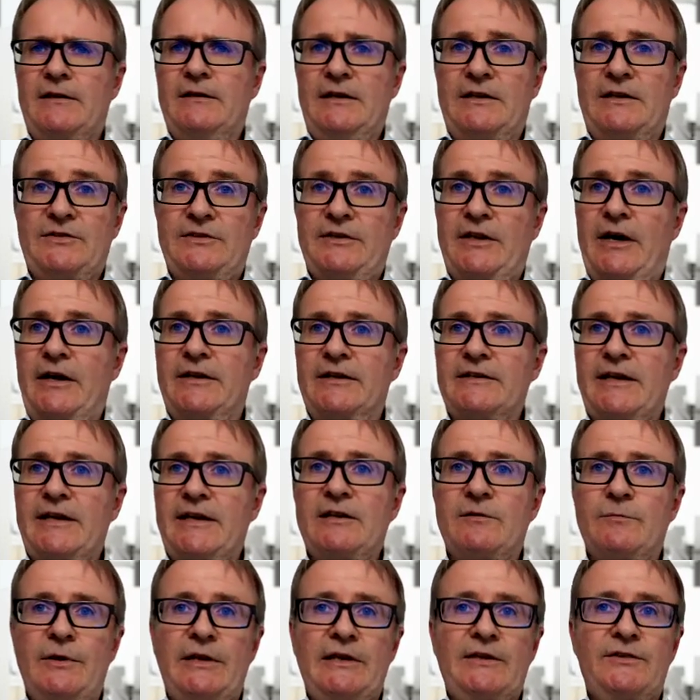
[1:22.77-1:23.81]
It's not a
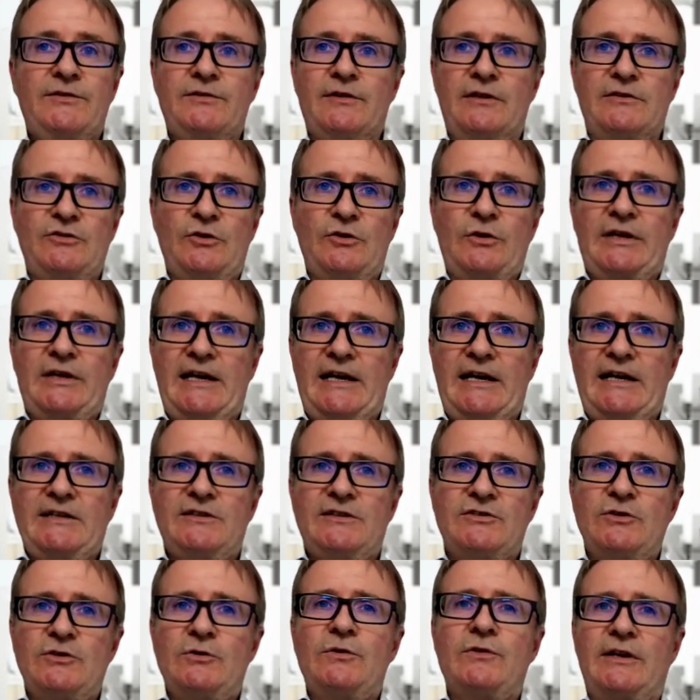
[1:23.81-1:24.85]
database, and you
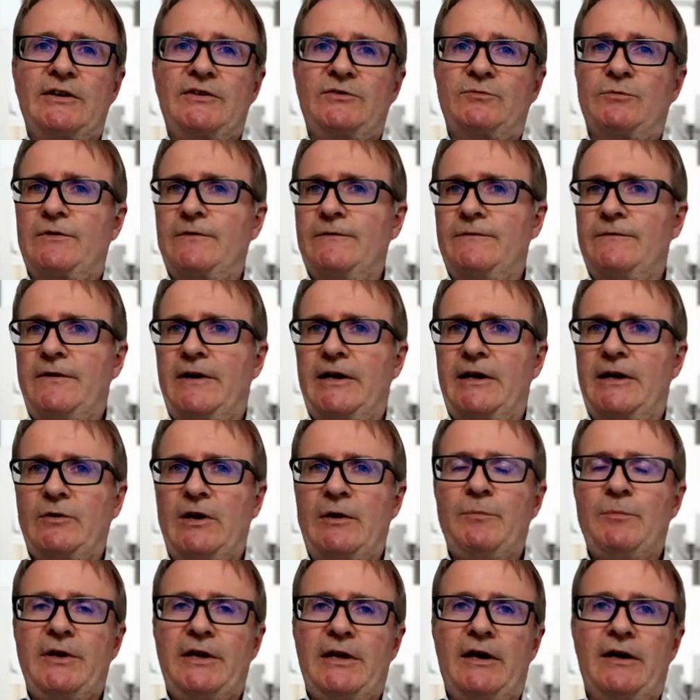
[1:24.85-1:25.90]
can't do things with a FHIR
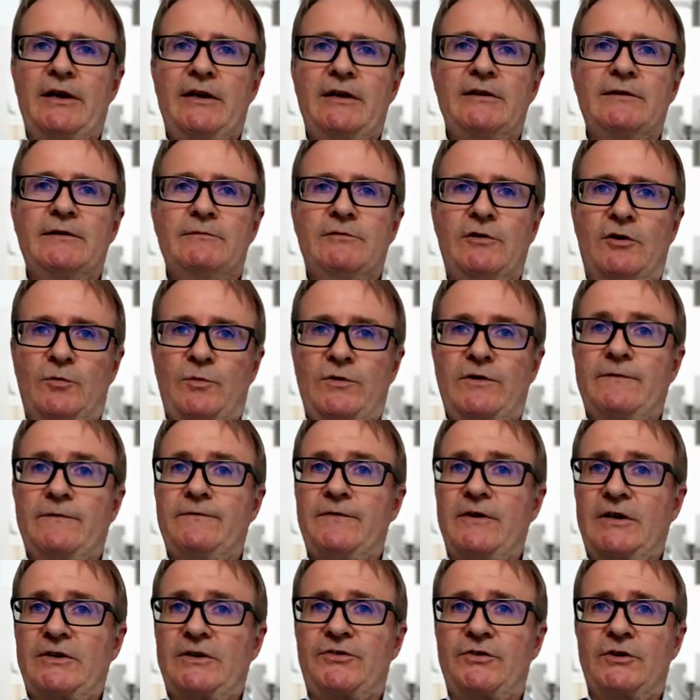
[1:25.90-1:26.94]
API or with a
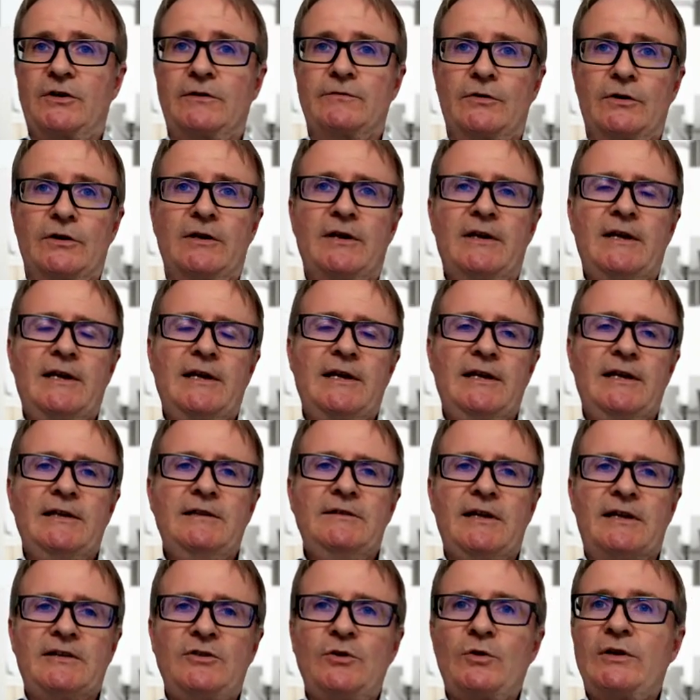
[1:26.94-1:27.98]
FHIR server
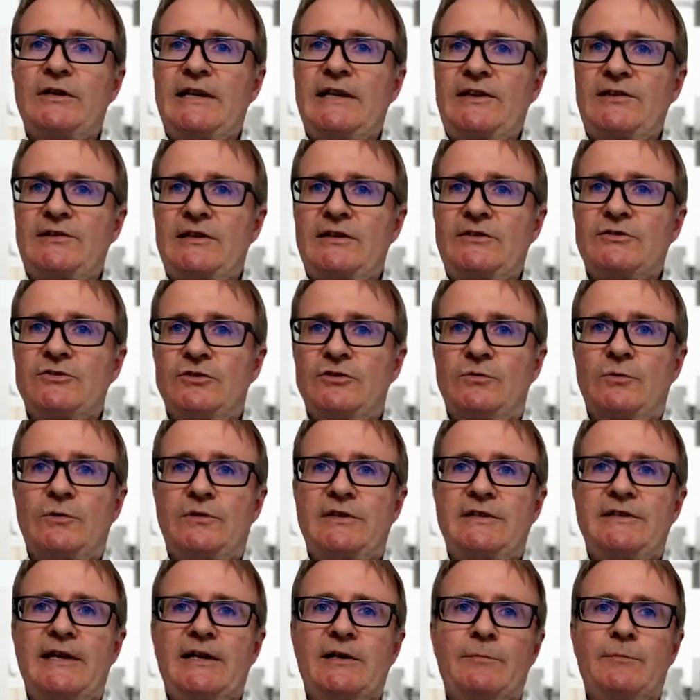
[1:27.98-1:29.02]
that you can easily do with
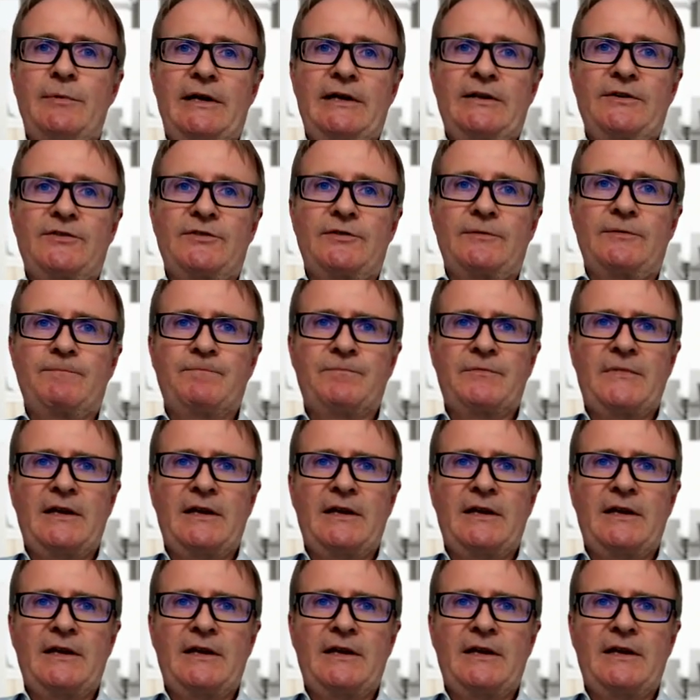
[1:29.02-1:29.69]
the database.